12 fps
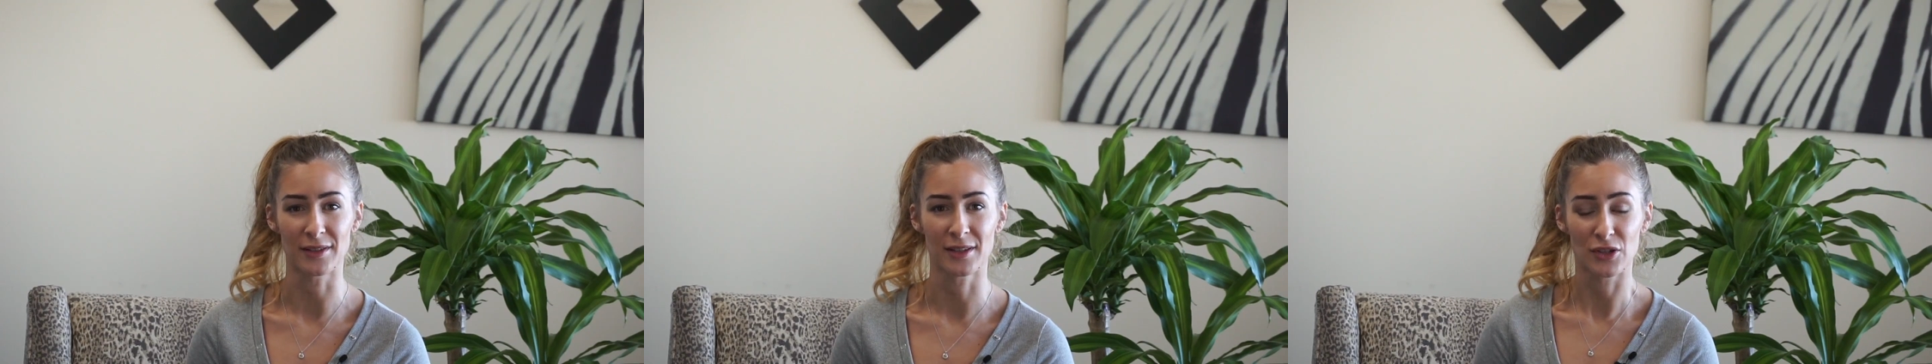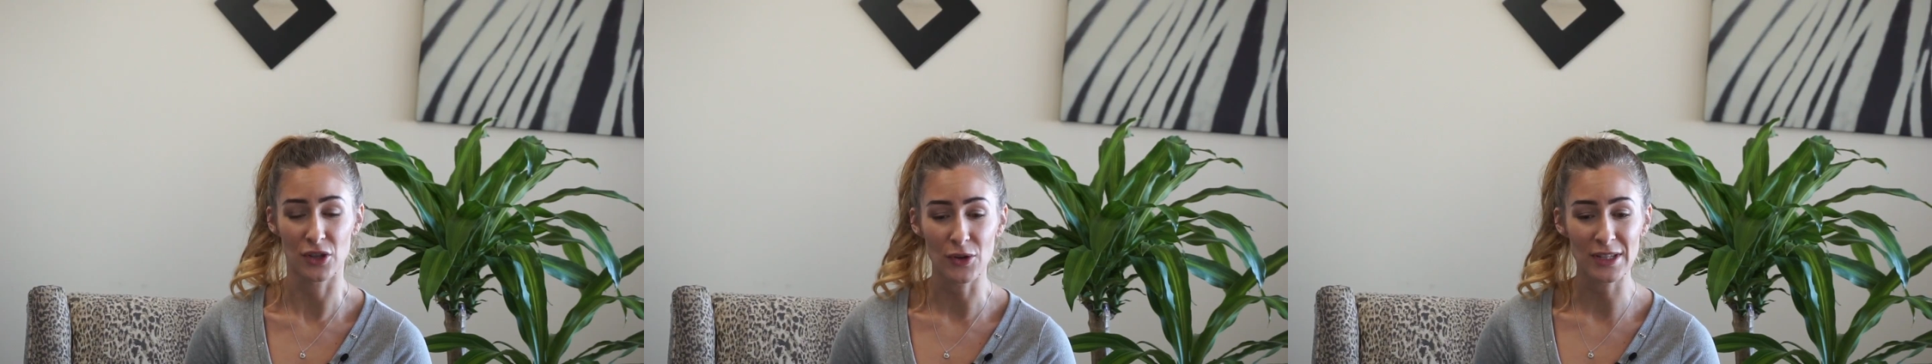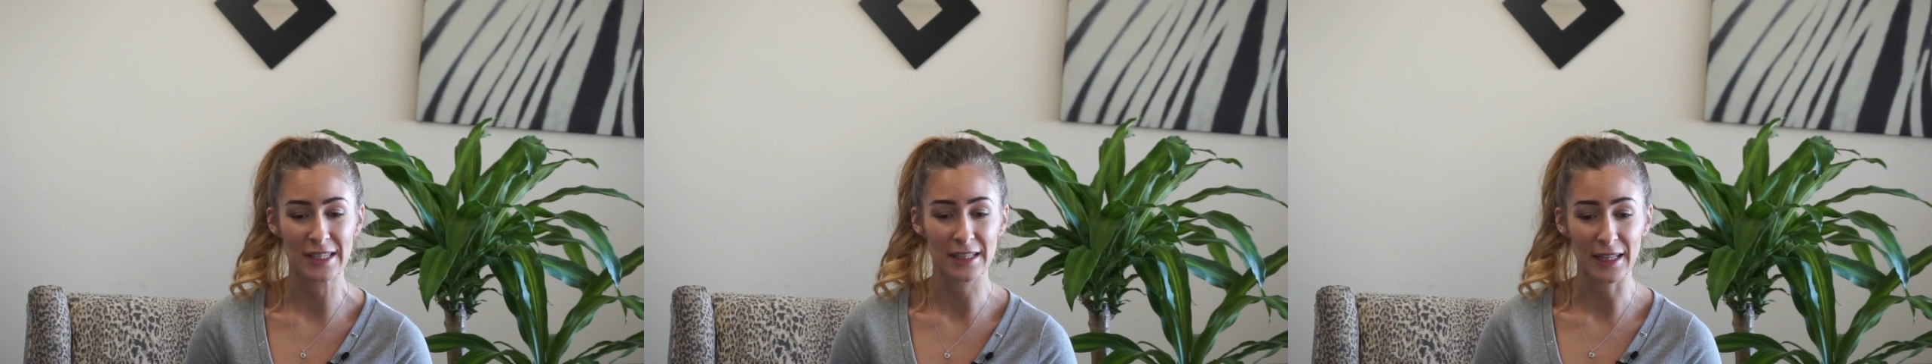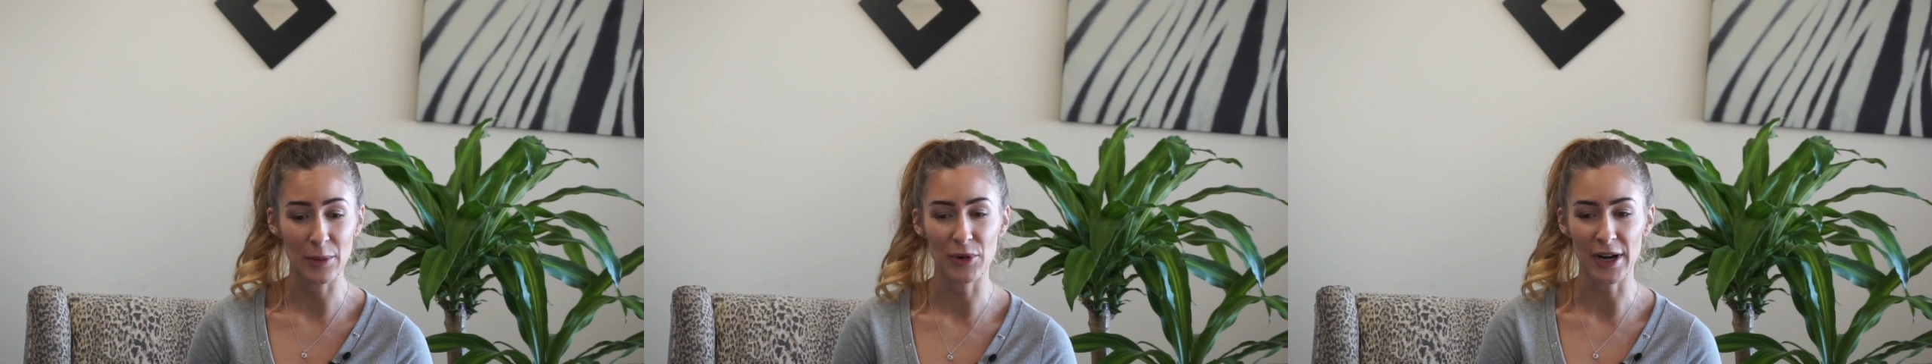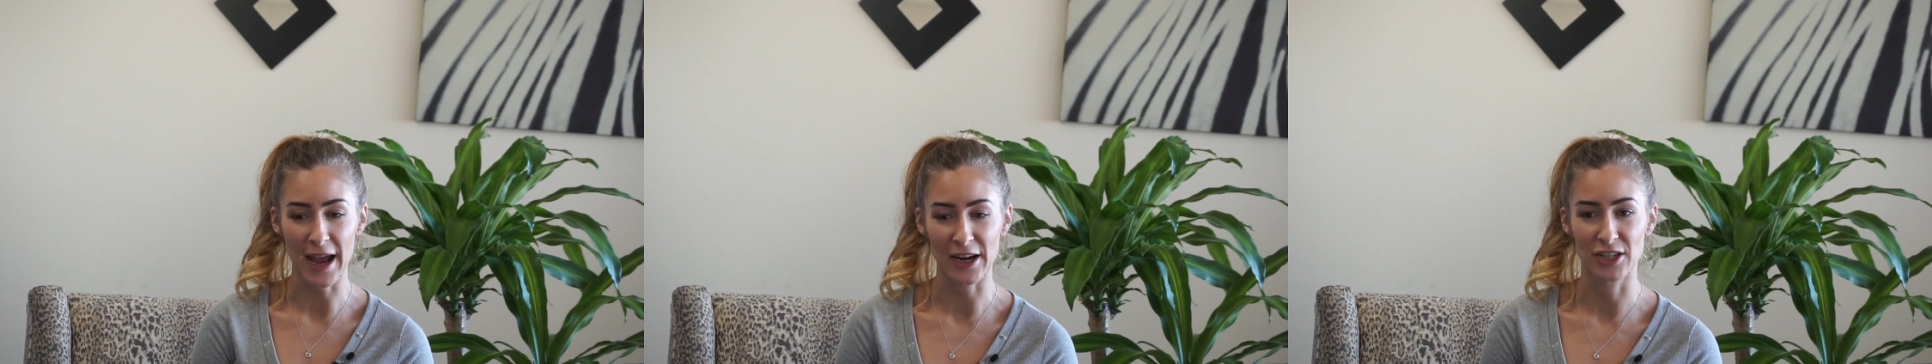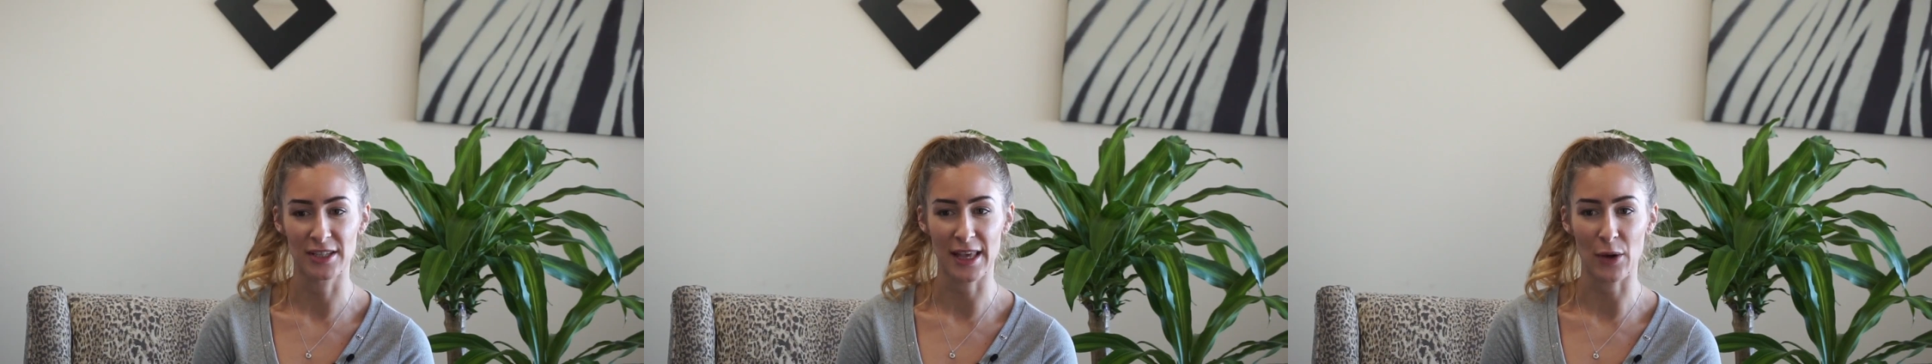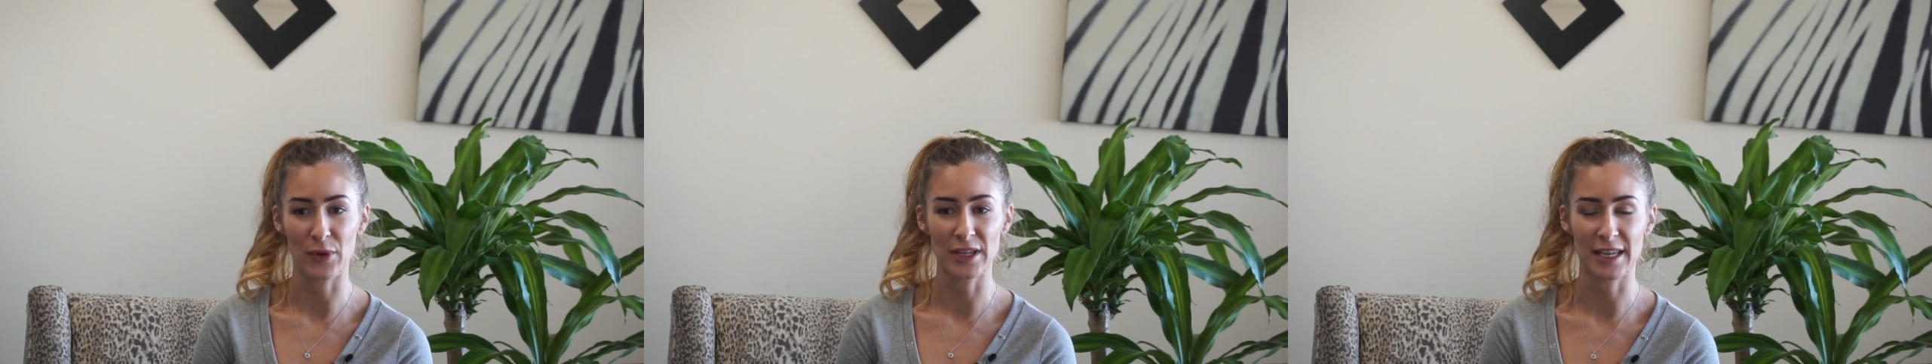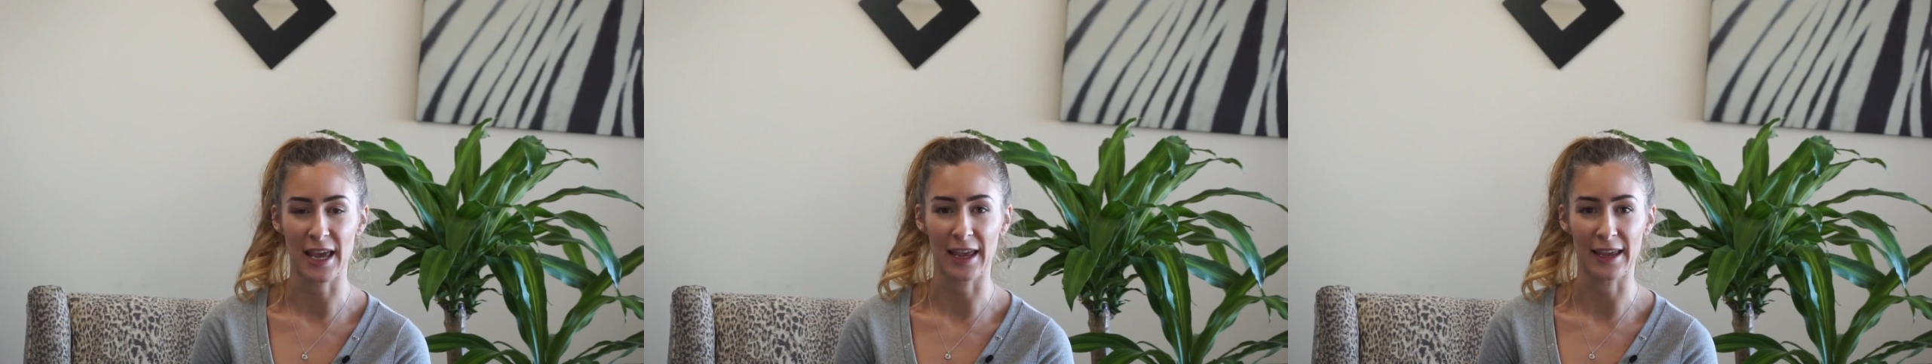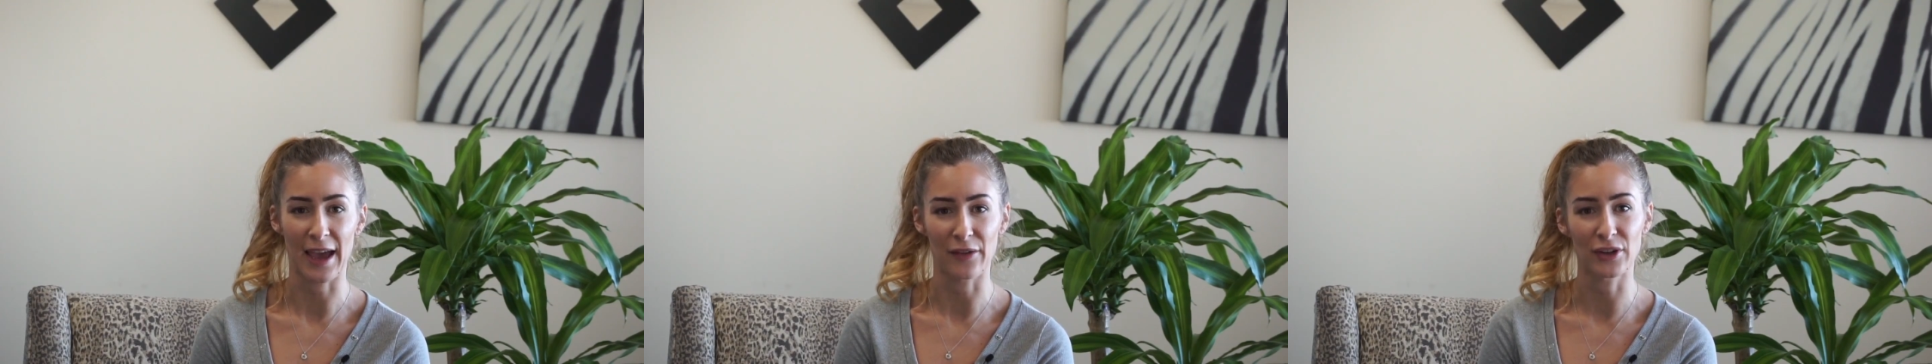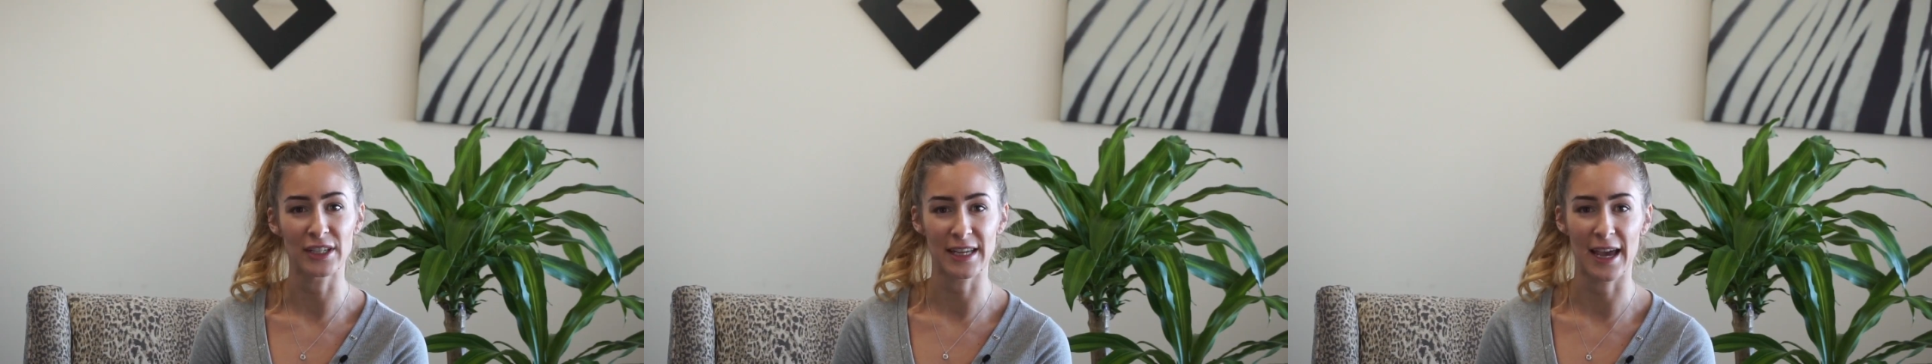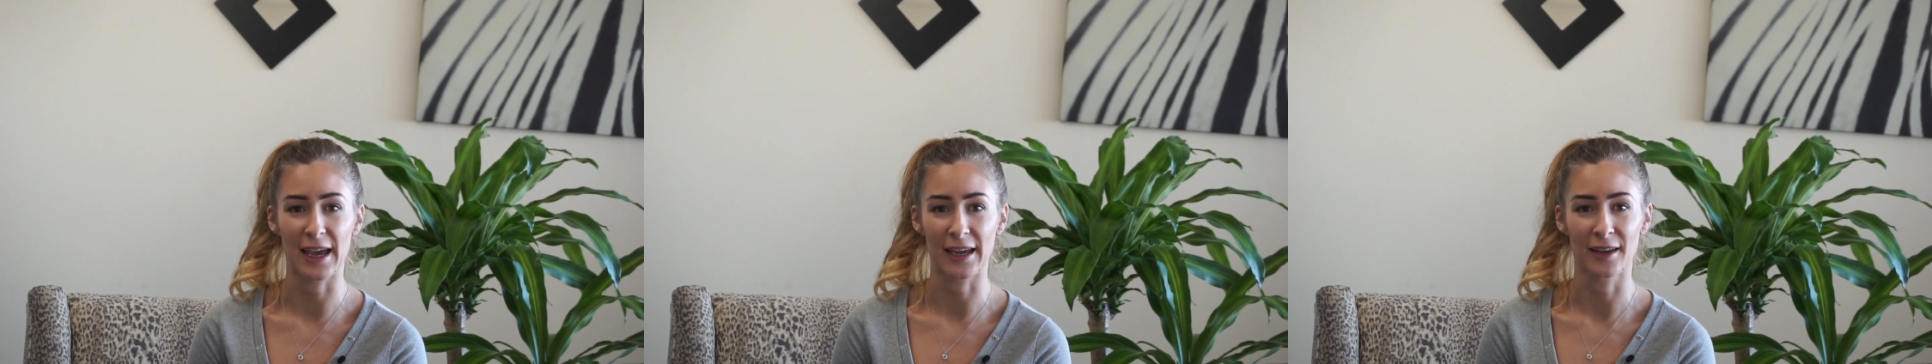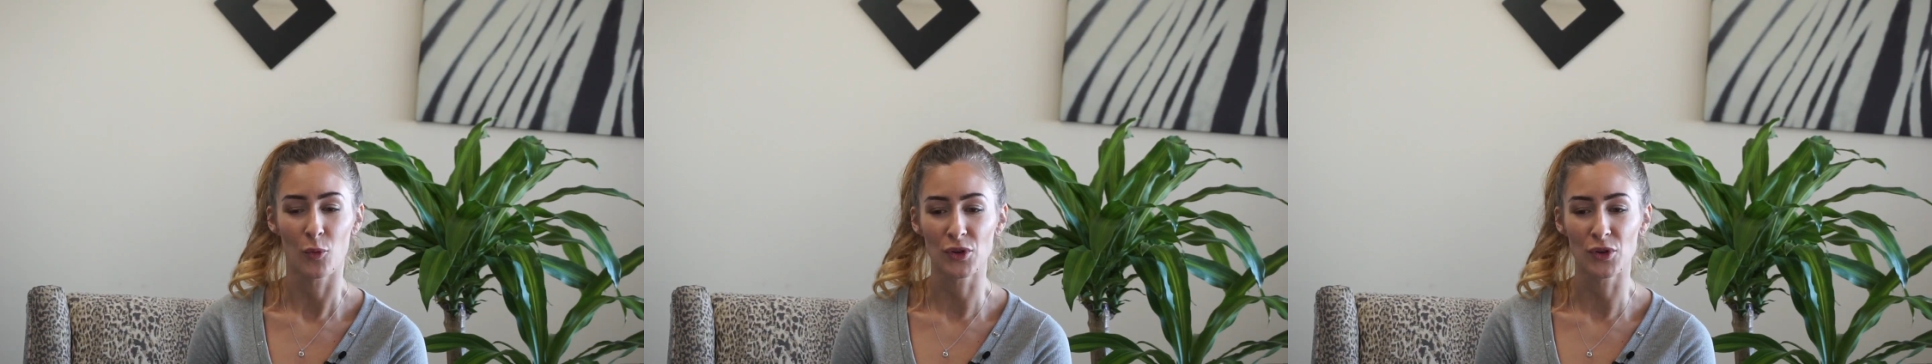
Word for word: Because those deliberate actions that we take every day